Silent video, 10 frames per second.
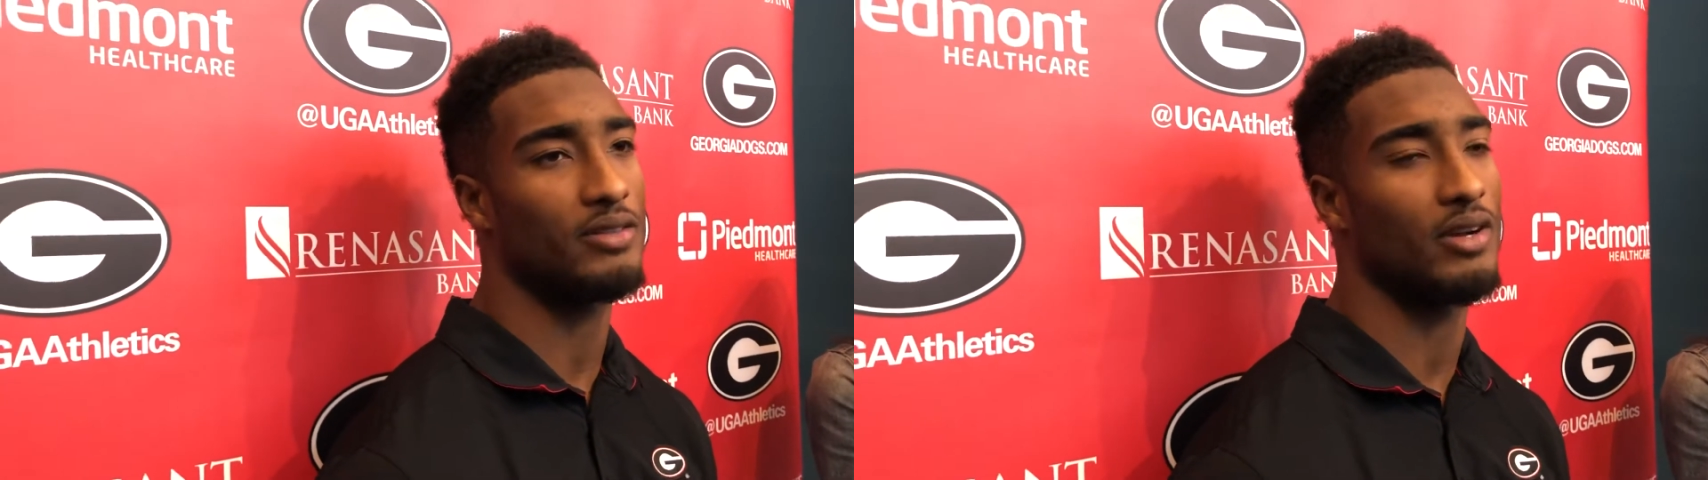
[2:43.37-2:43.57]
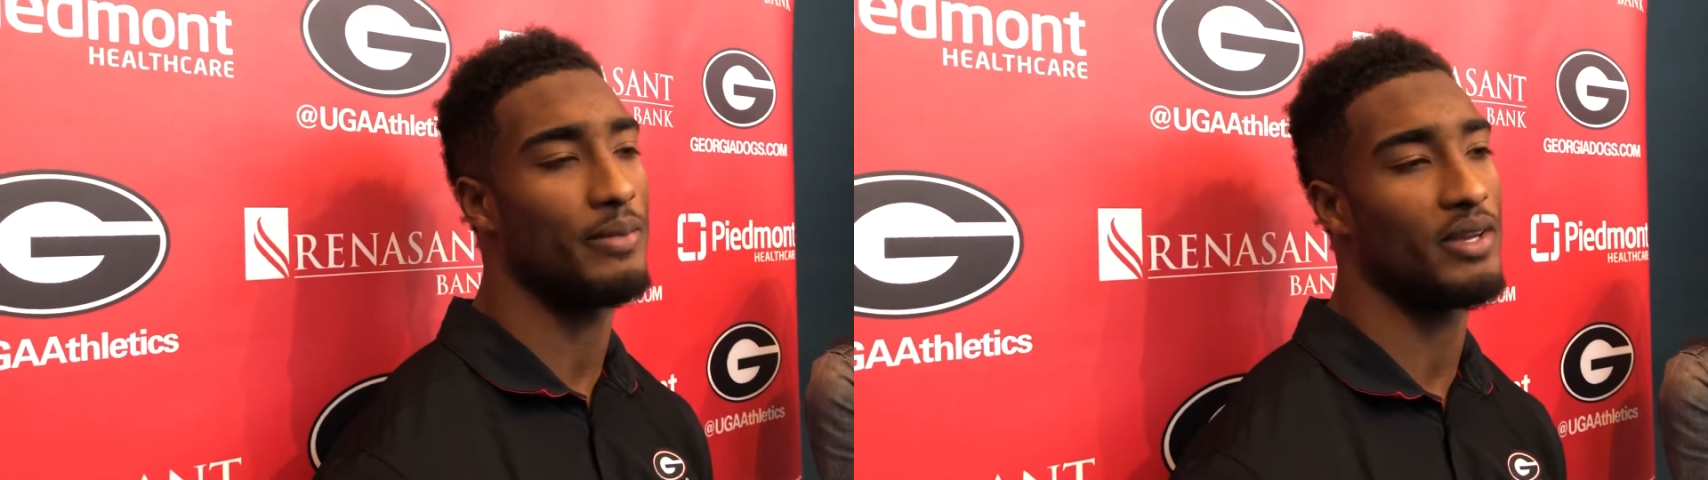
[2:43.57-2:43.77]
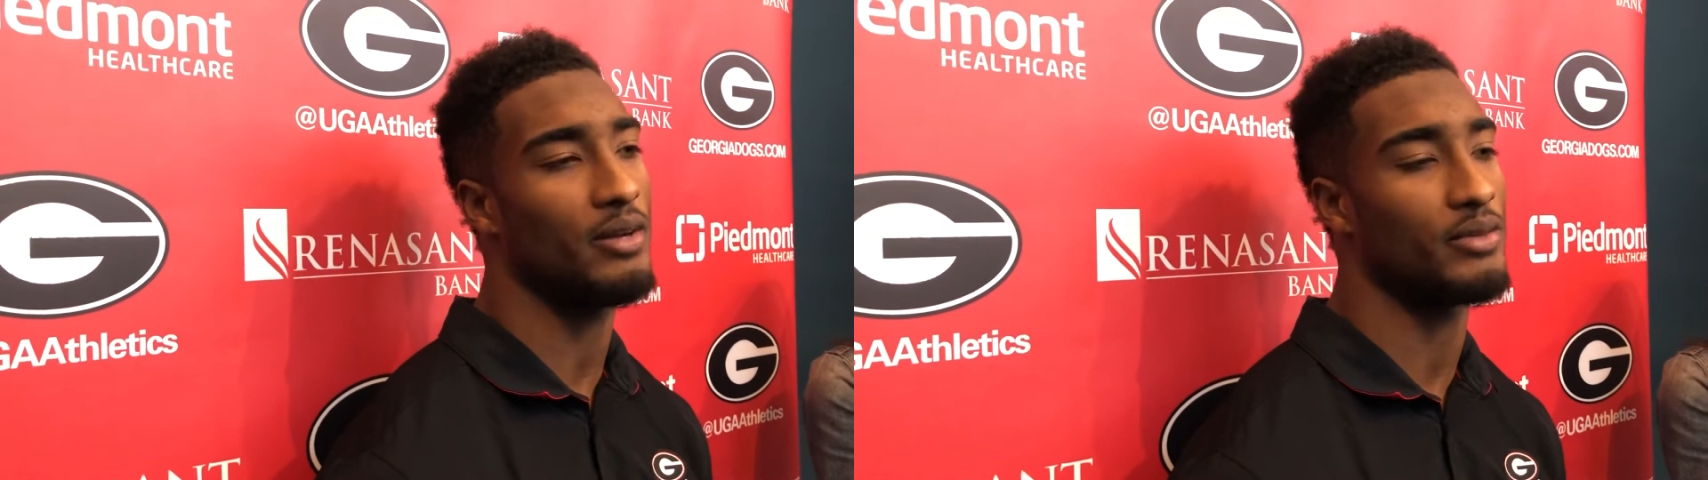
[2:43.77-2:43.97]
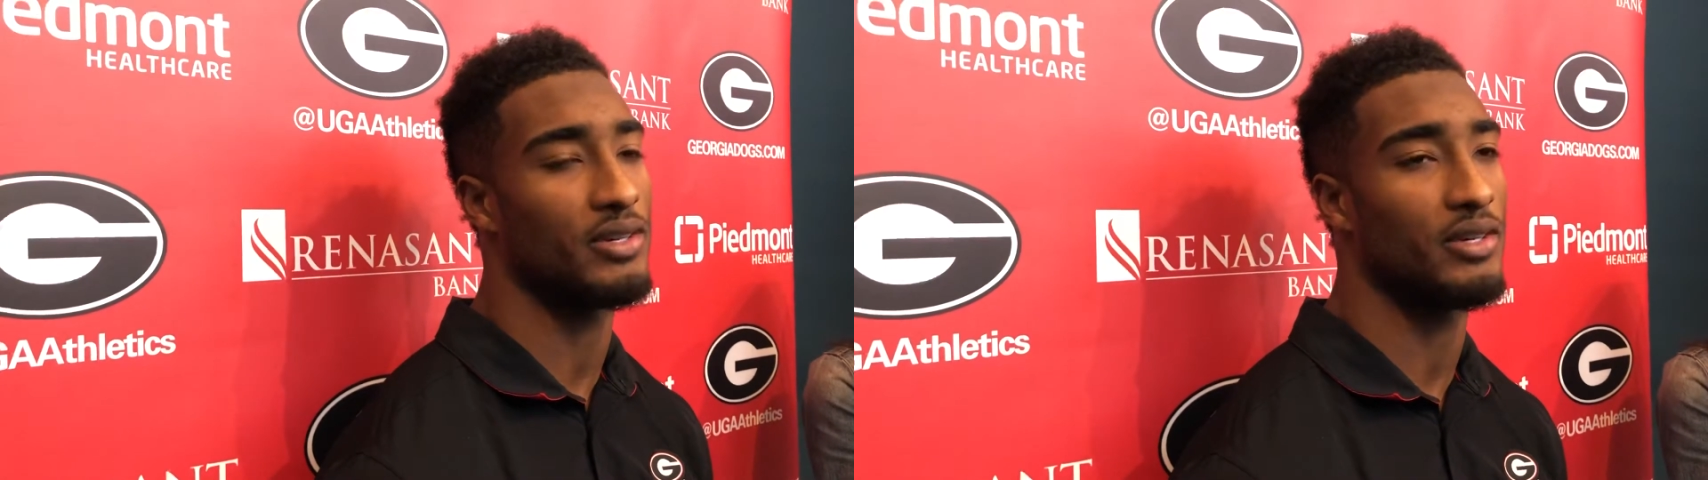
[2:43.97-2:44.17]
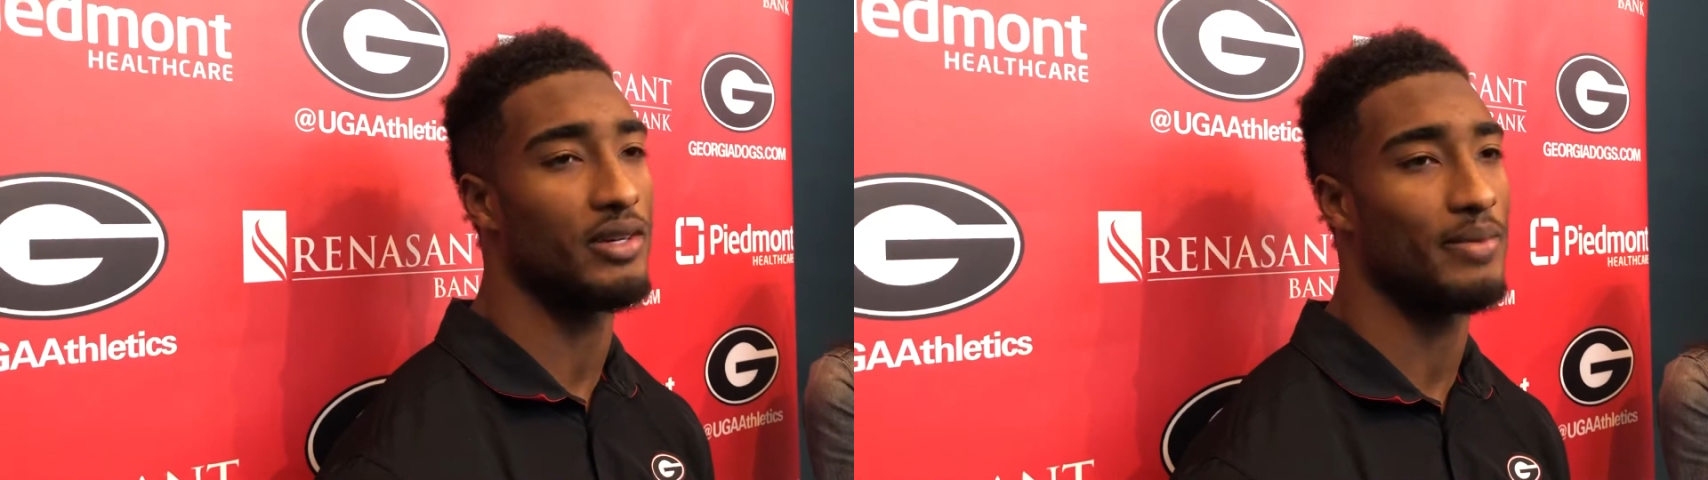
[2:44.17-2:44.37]
So I mean, I was
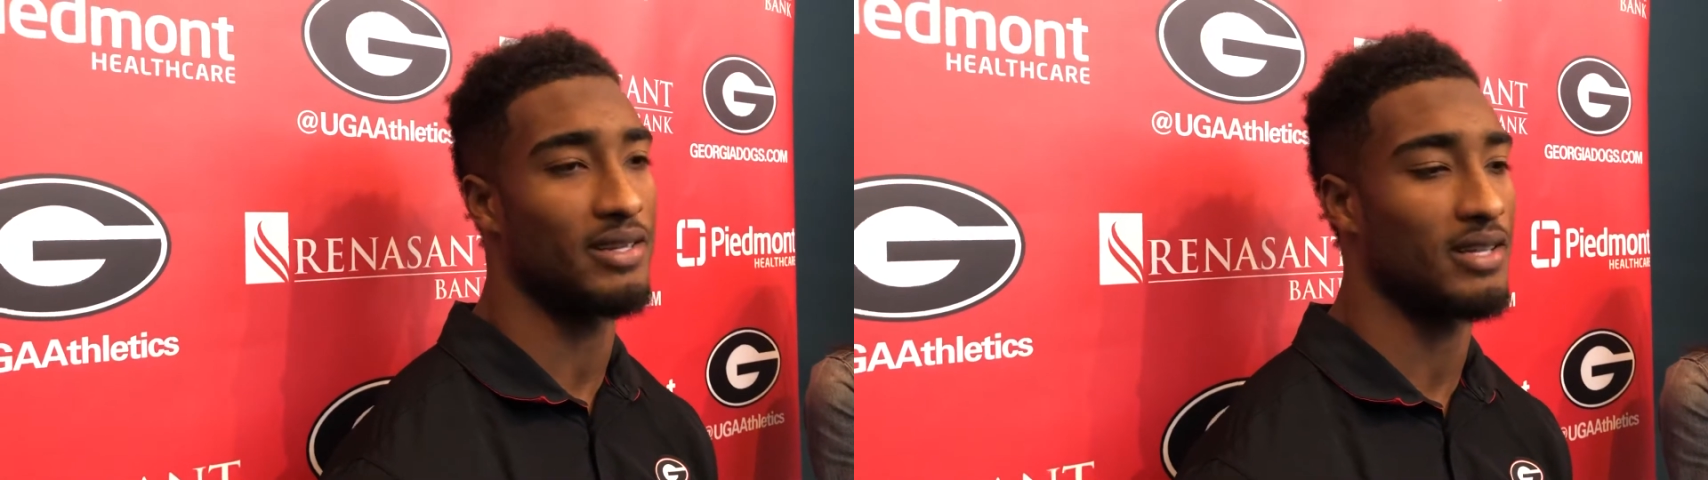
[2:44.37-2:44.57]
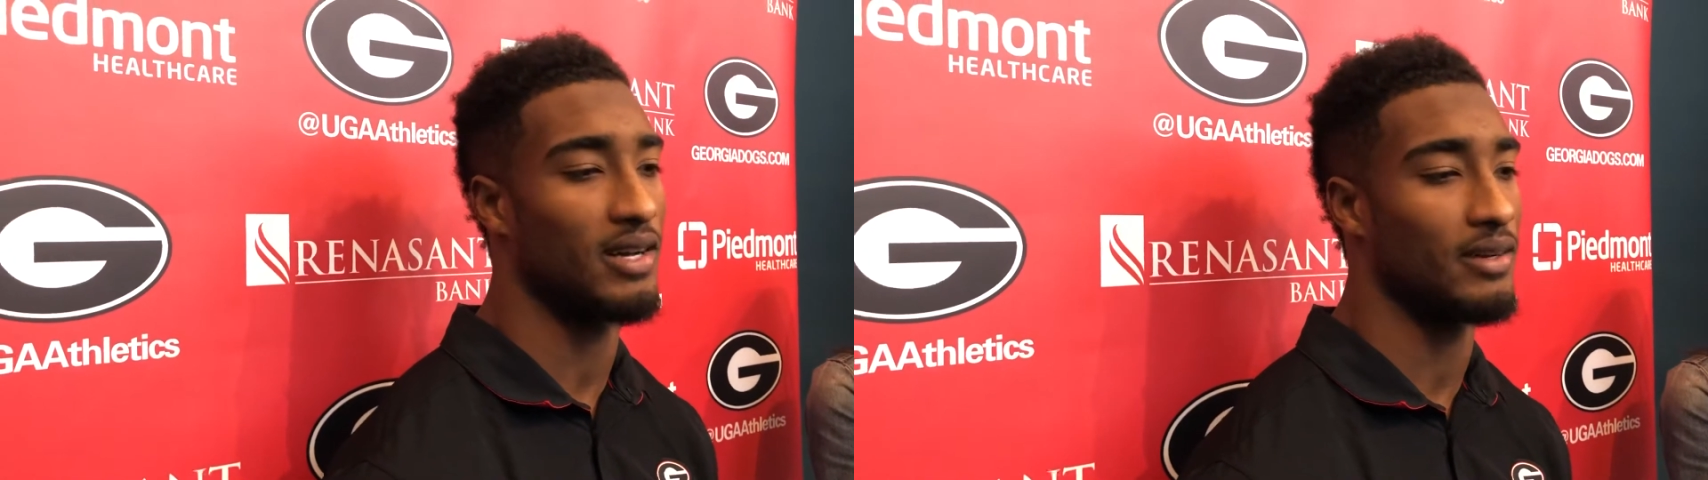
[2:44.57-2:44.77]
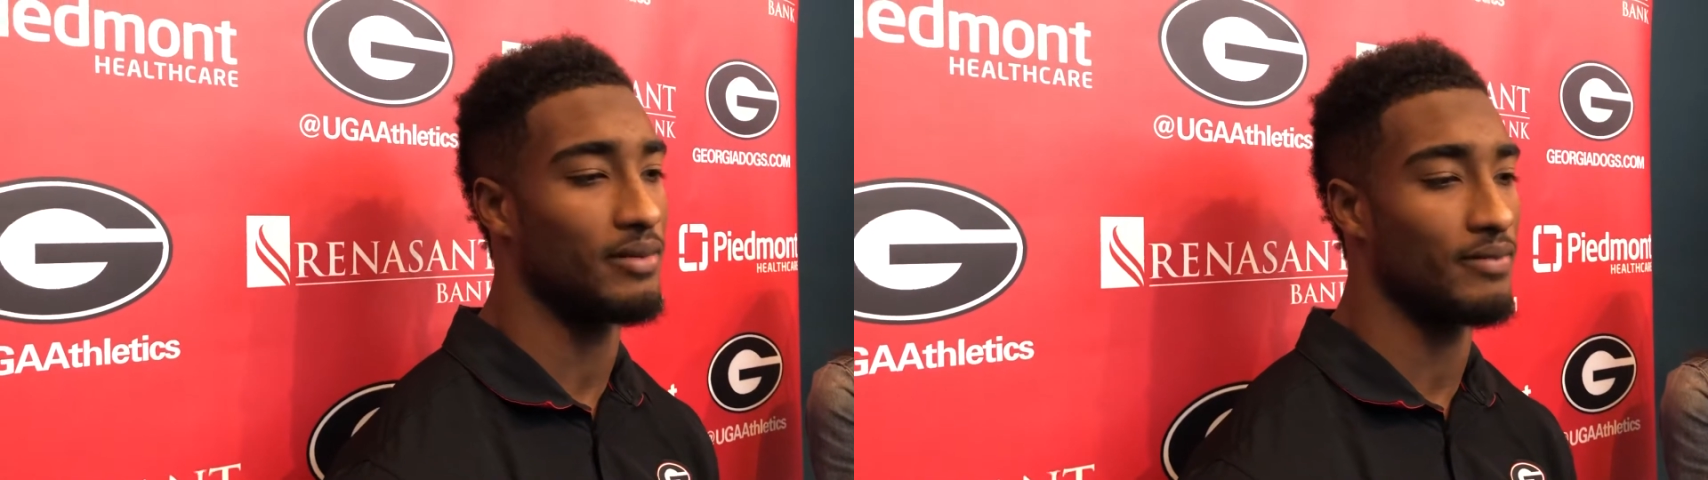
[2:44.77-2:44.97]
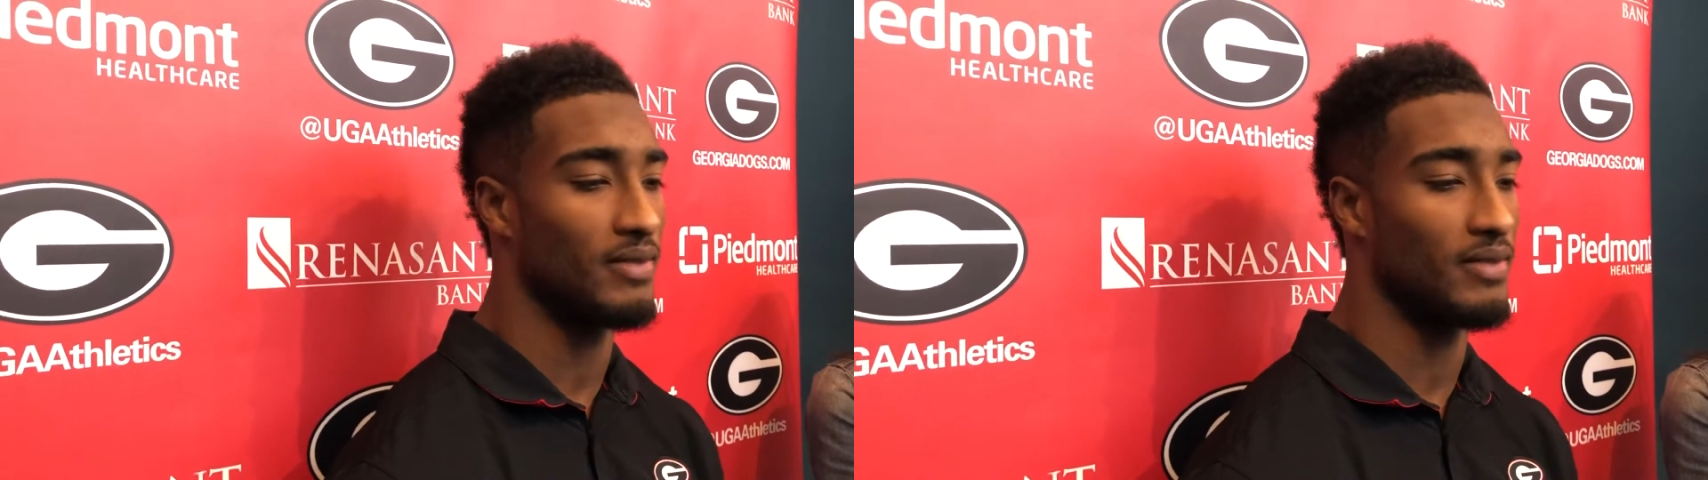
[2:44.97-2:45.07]
good by the time